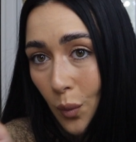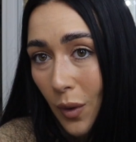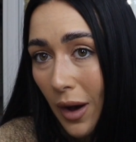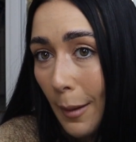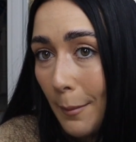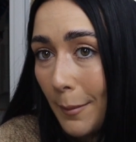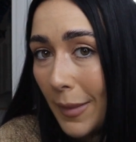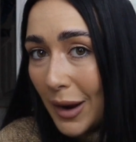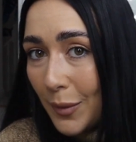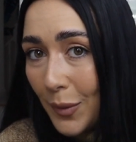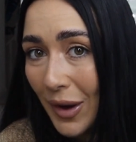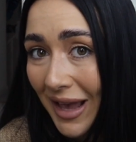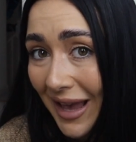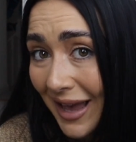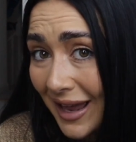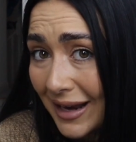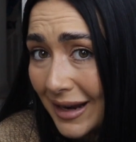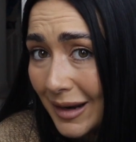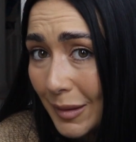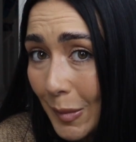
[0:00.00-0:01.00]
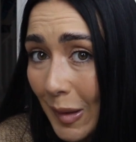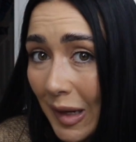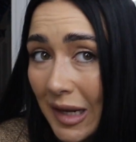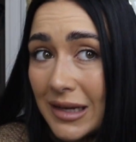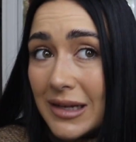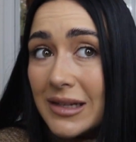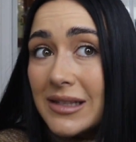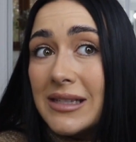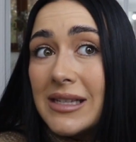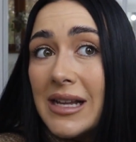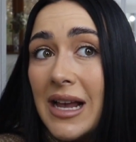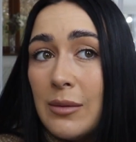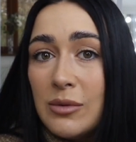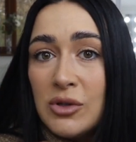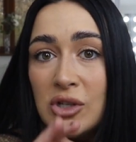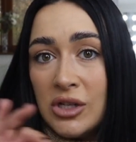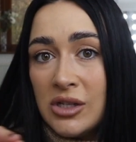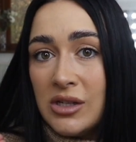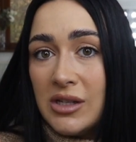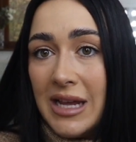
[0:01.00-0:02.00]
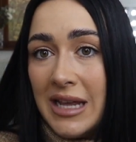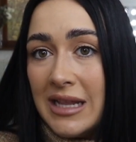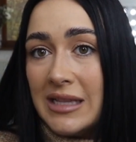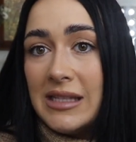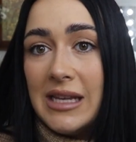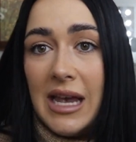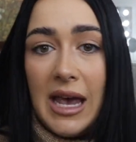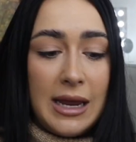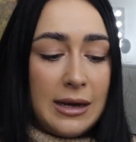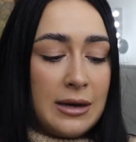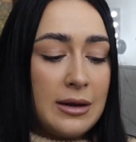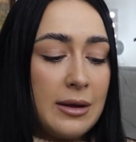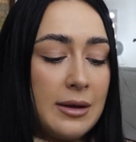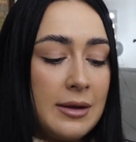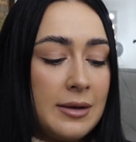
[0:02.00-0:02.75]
worm my way in because it was just insane.